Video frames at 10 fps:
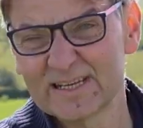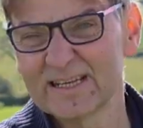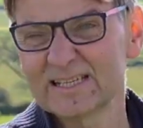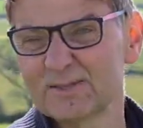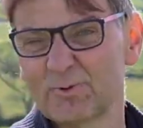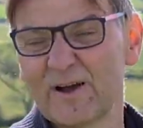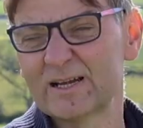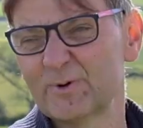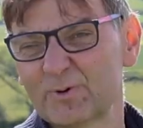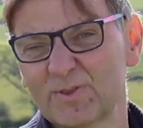days, we've had
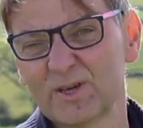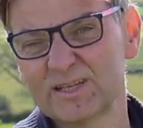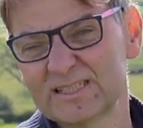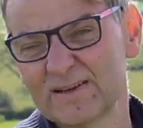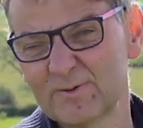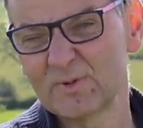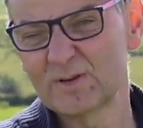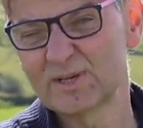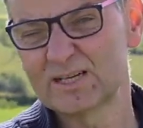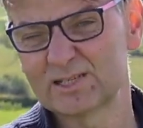about 37
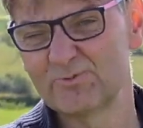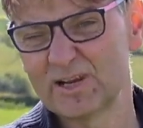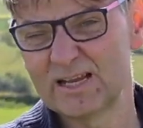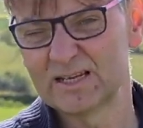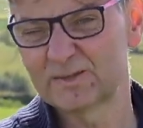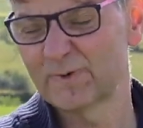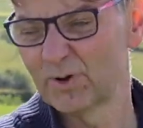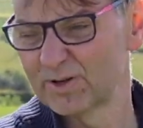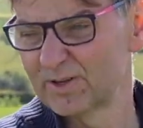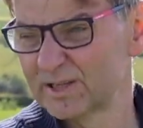millimetres of rain has
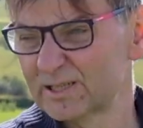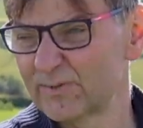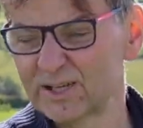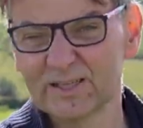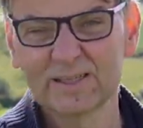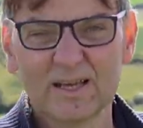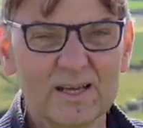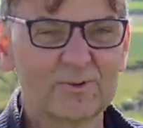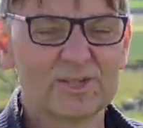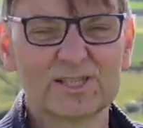fallen on this field,
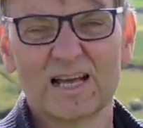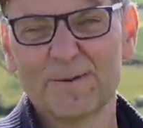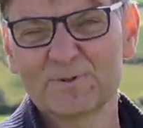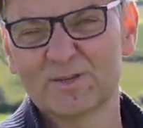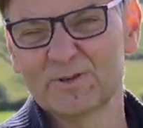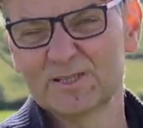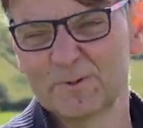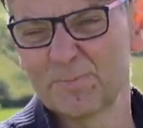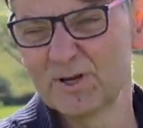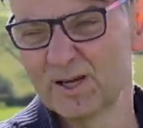which is absolutely
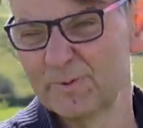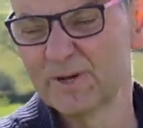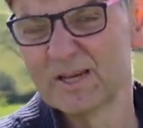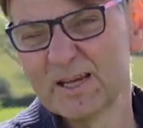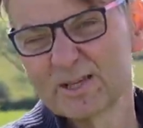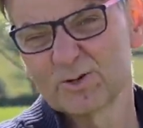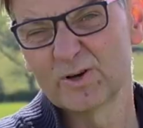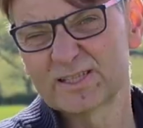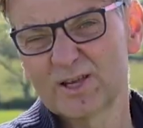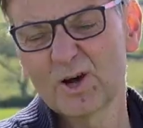superb. So
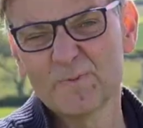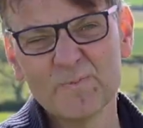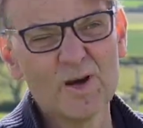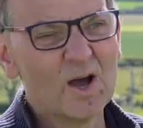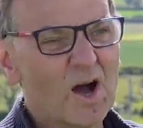it's come,